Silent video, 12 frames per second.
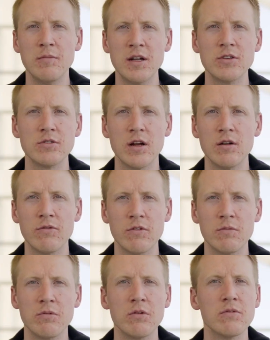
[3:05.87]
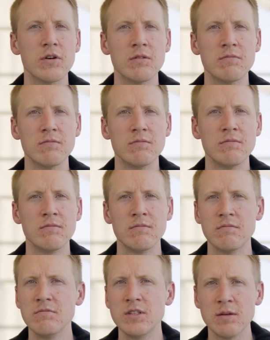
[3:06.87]
administrator for approval.
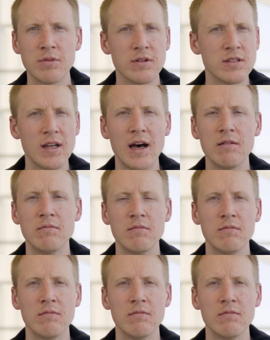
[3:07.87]
Simple as that.